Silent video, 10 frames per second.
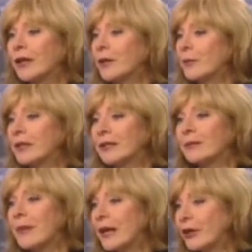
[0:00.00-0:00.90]
It
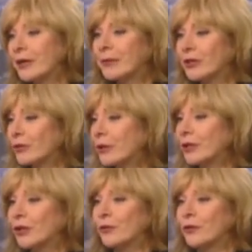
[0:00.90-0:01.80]
doesn't matter how many
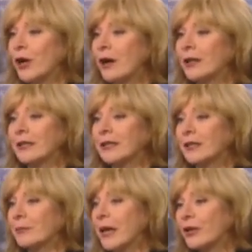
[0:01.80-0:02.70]
degrees you've got, it
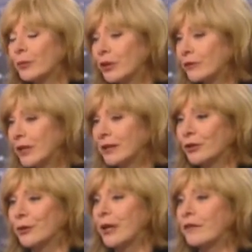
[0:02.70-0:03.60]
doesn't matter what you've done in
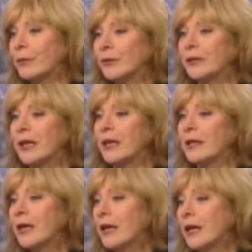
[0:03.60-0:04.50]
your life post
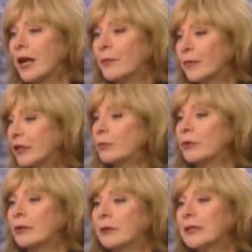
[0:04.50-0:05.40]
then, this
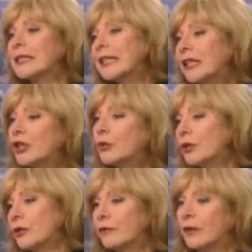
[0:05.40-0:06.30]
will continue
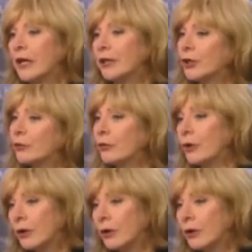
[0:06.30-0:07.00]
to define you